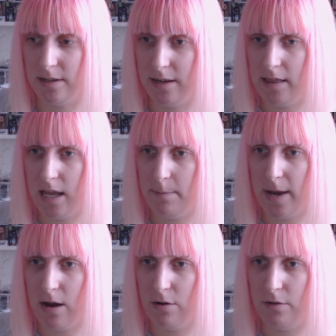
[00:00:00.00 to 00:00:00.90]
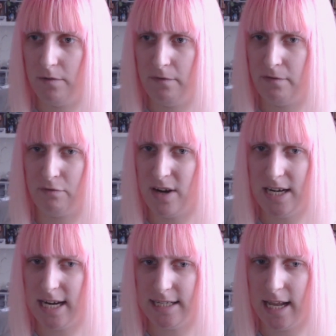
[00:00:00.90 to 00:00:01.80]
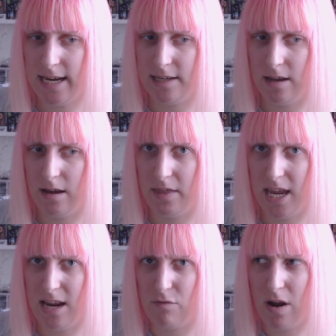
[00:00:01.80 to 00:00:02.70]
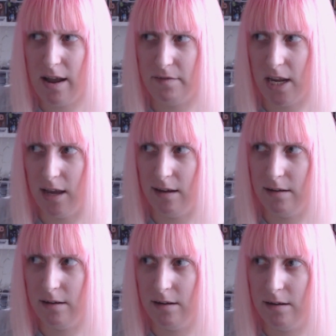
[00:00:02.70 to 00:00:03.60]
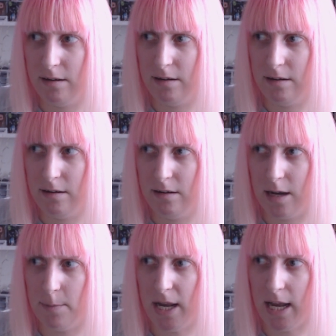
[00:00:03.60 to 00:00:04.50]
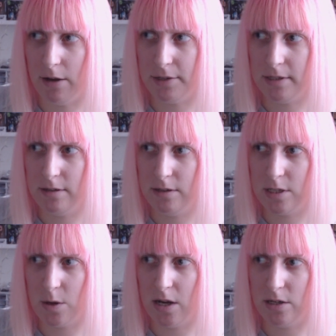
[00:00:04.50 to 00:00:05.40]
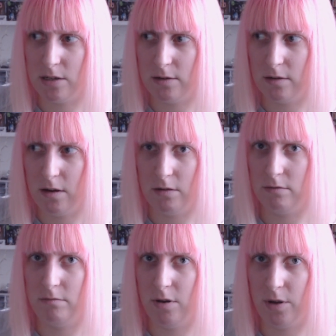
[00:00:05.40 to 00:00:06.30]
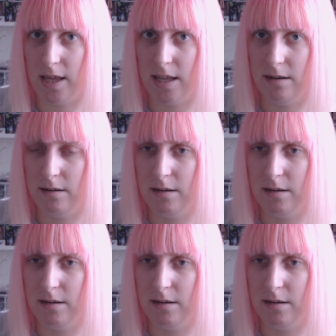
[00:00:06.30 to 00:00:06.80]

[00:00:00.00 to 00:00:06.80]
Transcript: And then about 3 days later, they arrived here at my house. So I just thought, oh, okay then.